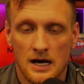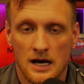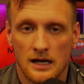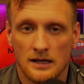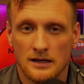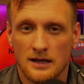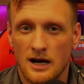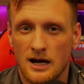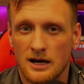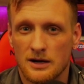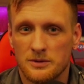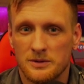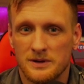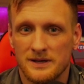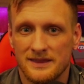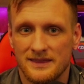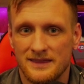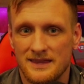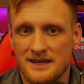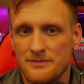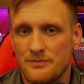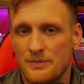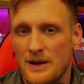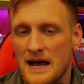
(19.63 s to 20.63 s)
Along with
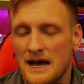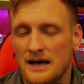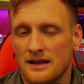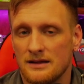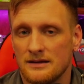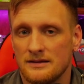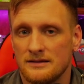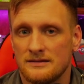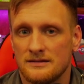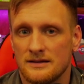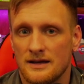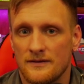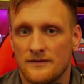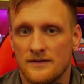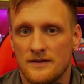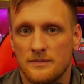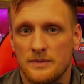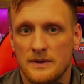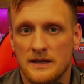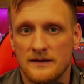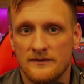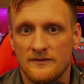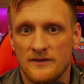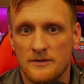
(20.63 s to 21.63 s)
the balance of the
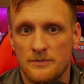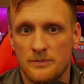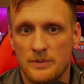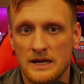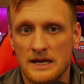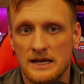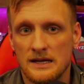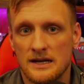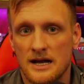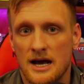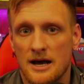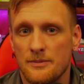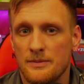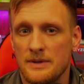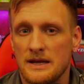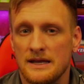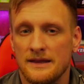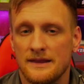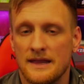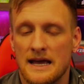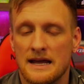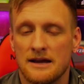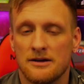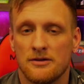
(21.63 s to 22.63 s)
PvP not
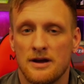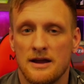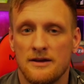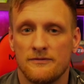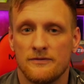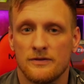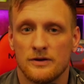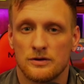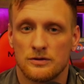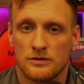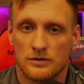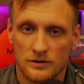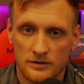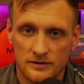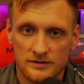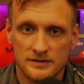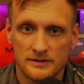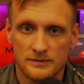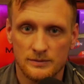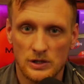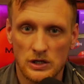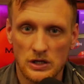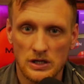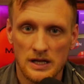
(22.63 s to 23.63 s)
being that great for
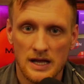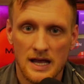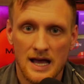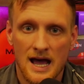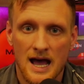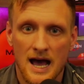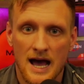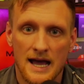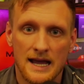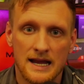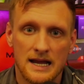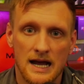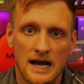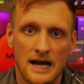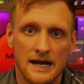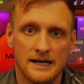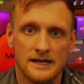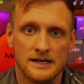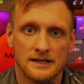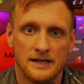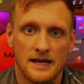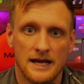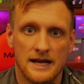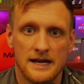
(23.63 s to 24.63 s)
Crucible, I kind
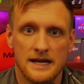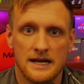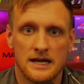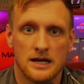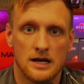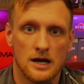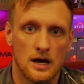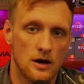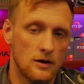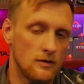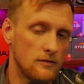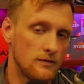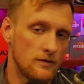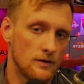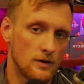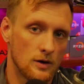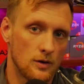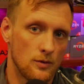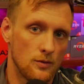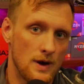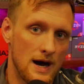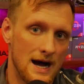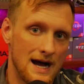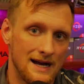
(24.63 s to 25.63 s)
of let it go for
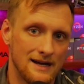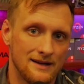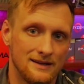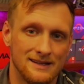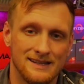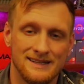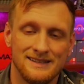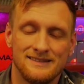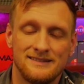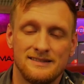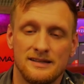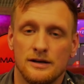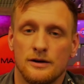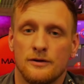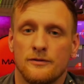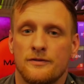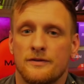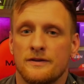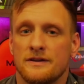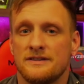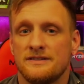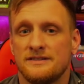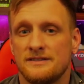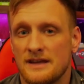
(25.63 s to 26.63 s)
a while until
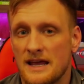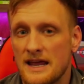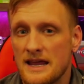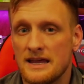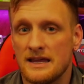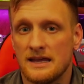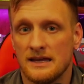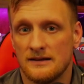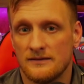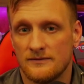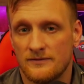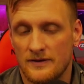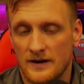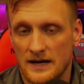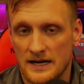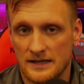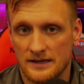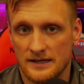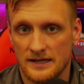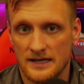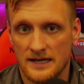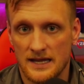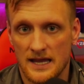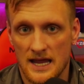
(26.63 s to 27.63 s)
Forsaken
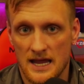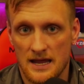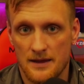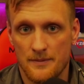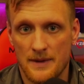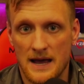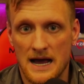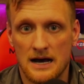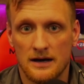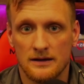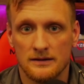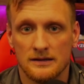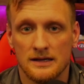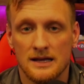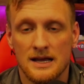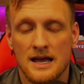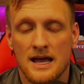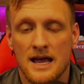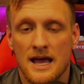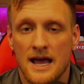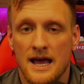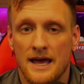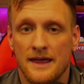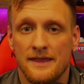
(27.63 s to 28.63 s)
finally came out.
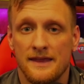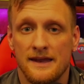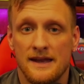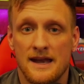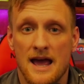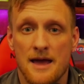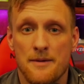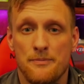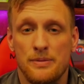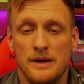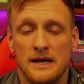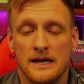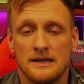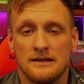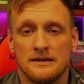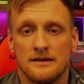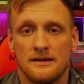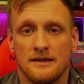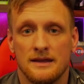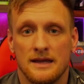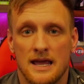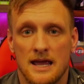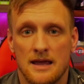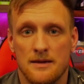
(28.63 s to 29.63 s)
And then I picked
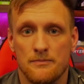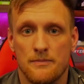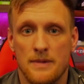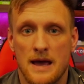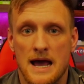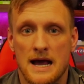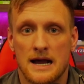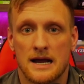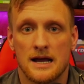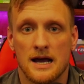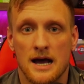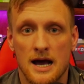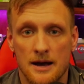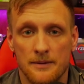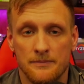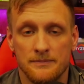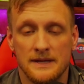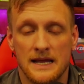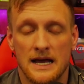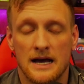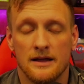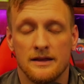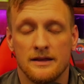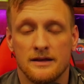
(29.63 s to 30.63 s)
the game back up.
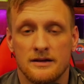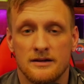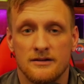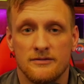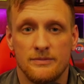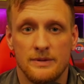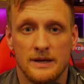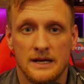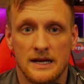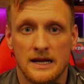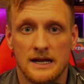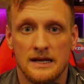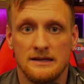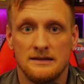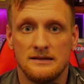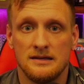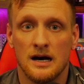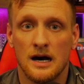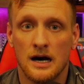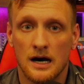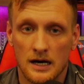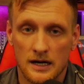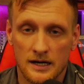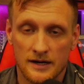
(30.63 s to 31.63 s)
Now, there have been a
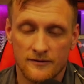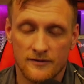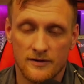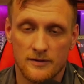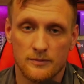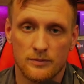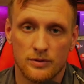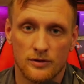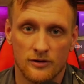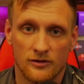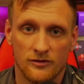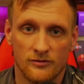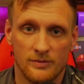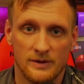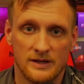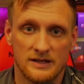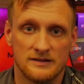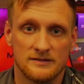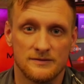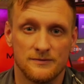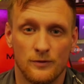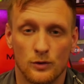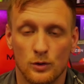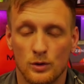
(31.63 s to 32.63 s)
ton of
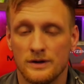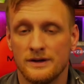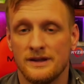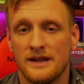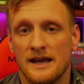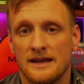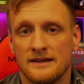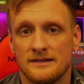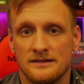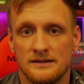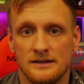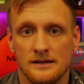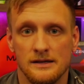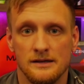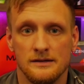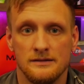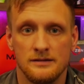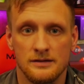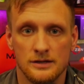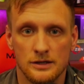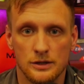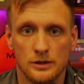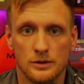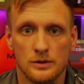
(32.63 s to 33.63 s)
improvements for Destiny
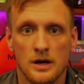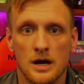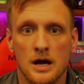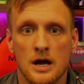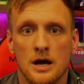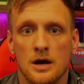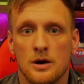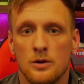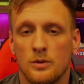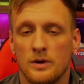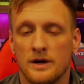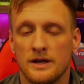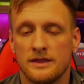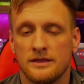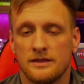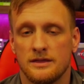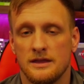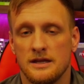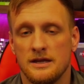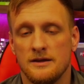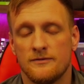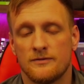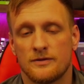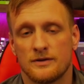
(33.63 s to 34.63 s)
two with
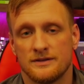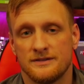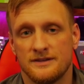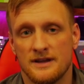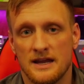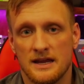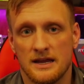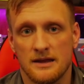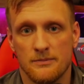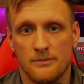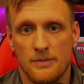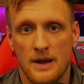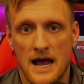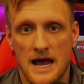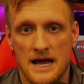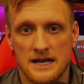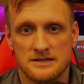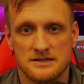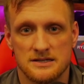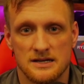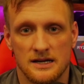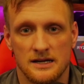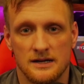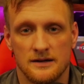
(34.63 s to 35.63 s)
the Forsaken
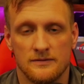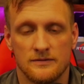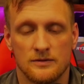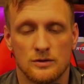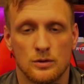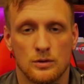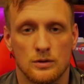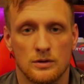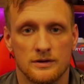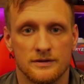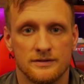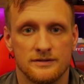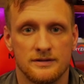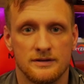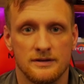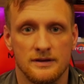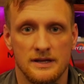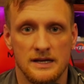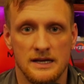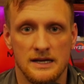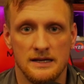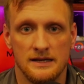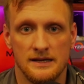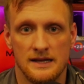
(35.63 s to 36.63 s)
patch and, of course,
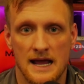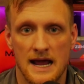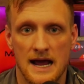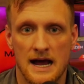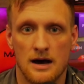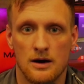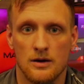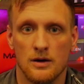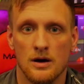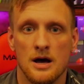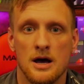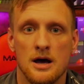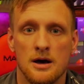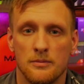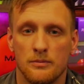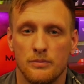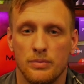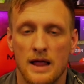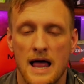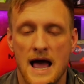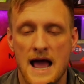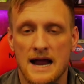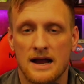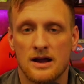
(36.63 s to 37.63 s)
the now
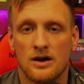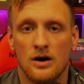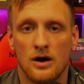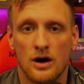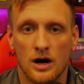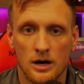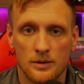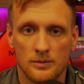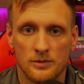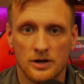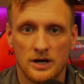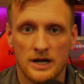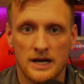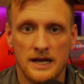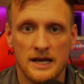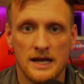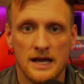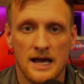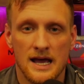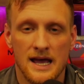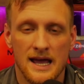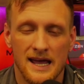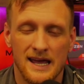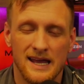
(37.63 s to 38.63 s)
Black Armory.
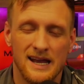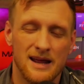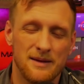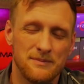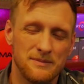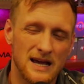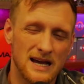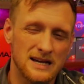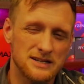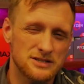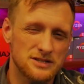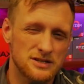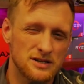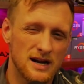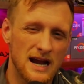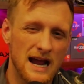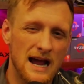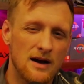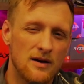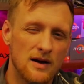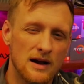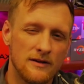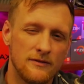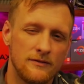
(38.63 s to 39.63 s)
And I'm not sure
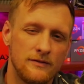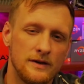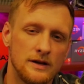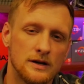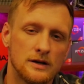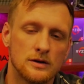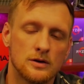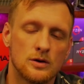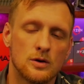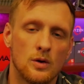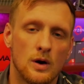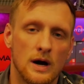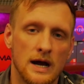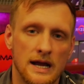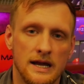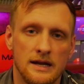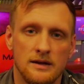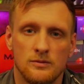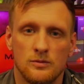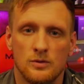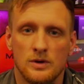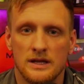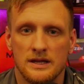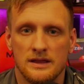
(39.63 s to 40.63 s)
how I feel
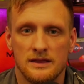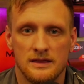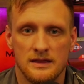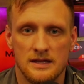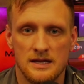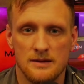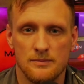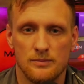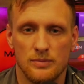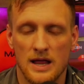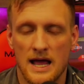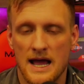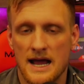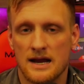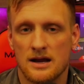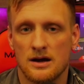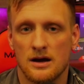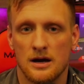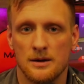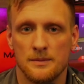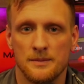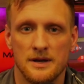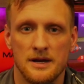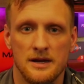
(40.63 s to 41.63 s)
quite with the Black
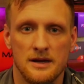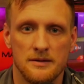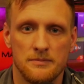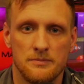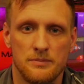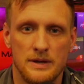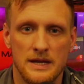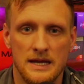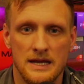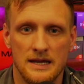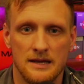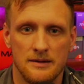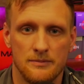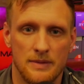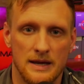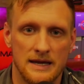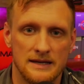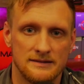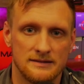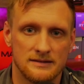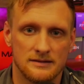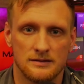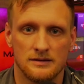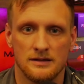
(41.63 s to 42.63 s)
Armory being
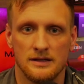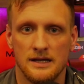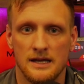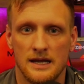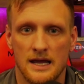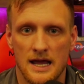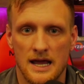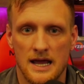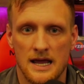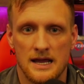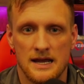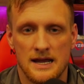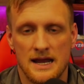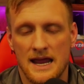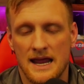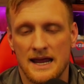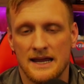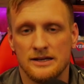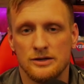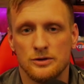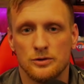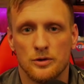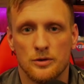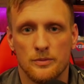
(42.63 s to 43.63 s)
basically an
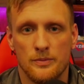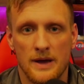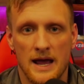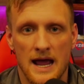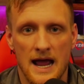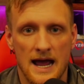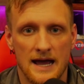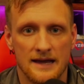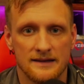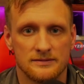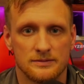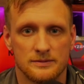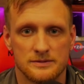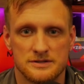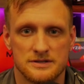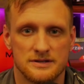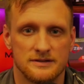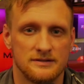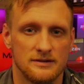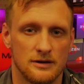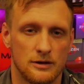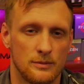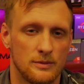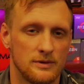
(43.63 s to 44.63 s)
annual pass, which
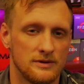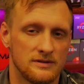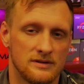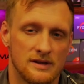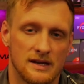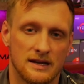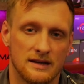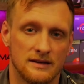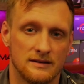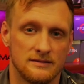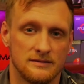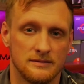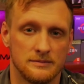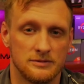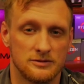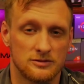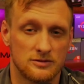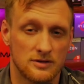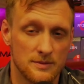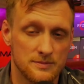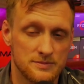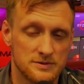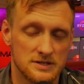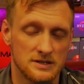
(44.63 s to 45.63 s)
is almost like a
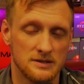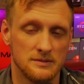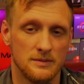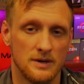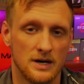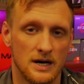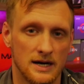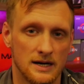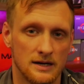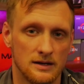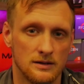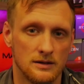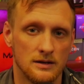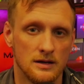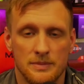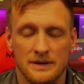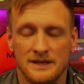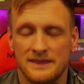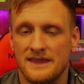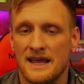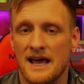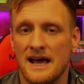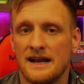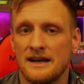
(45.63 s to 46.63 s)
subscription model.
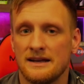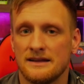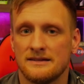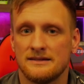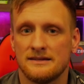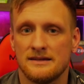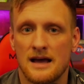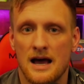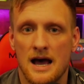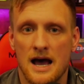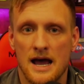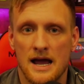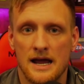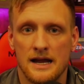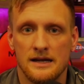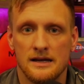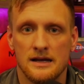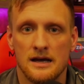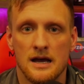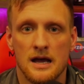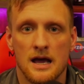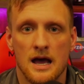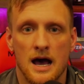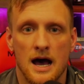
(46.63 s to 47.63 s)
But that aside,
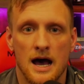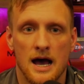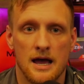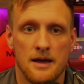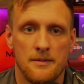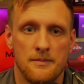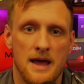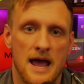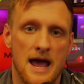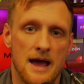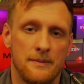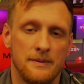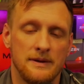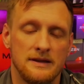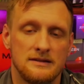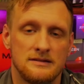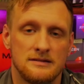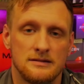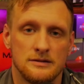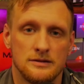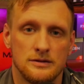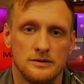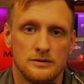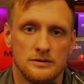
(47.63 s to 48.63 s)
I'm happy
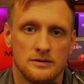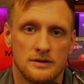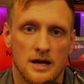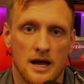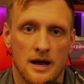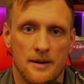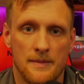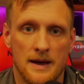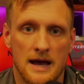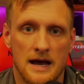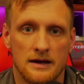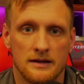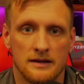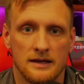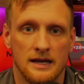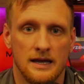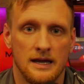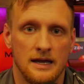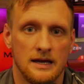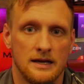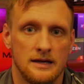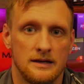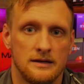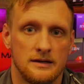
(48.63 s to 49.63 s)
to come out
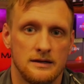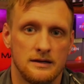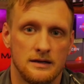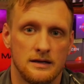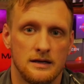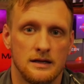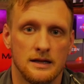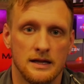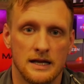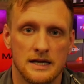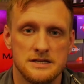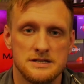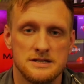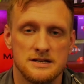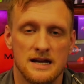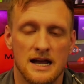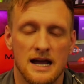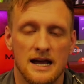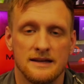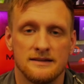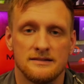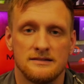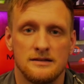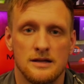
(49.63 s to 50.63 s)
and let you
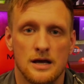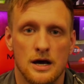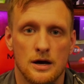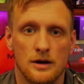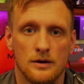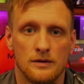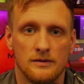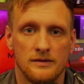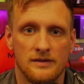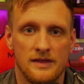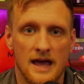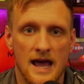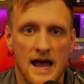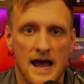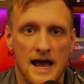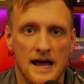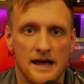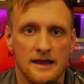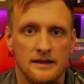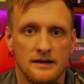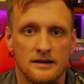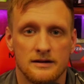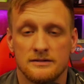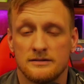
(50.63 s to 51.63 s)
guys know
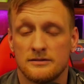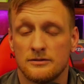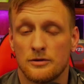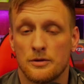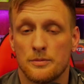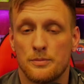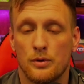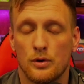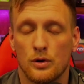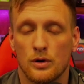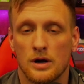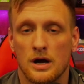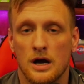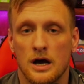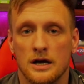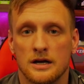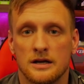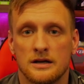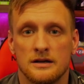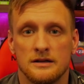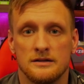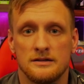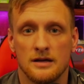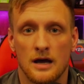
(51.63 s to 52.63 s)
that there's a report
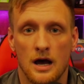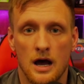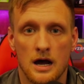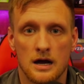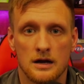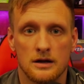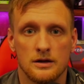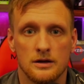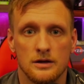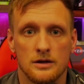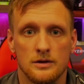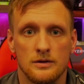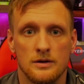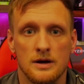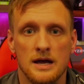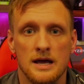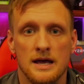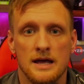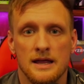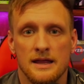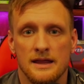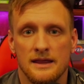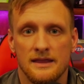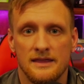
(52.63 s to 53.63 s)
on Kotaku
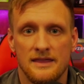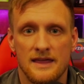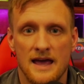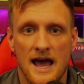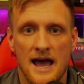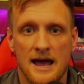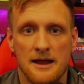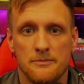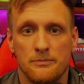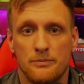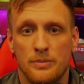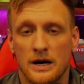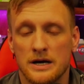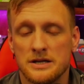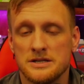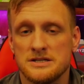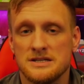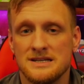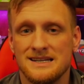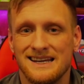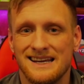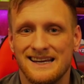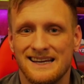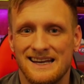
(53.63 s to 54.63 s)
that
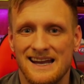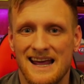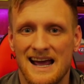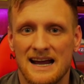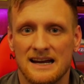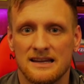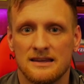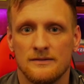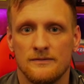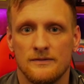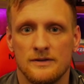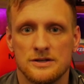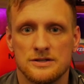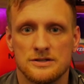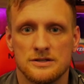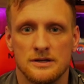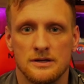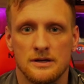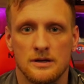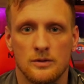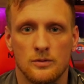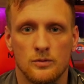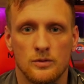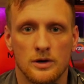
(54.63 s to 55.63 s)
Bungie and
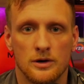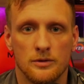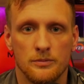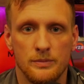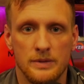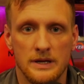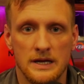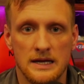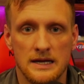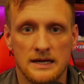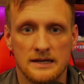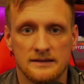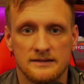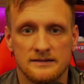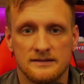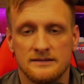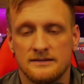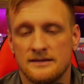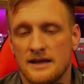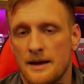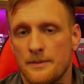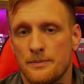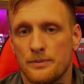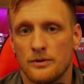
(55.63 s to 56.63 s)
Activision will be
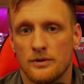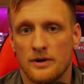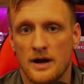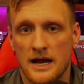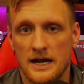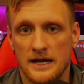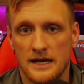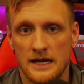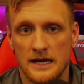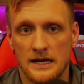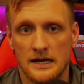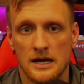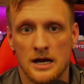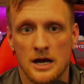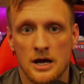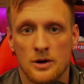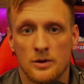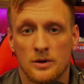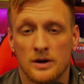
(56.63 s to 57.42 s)
separating.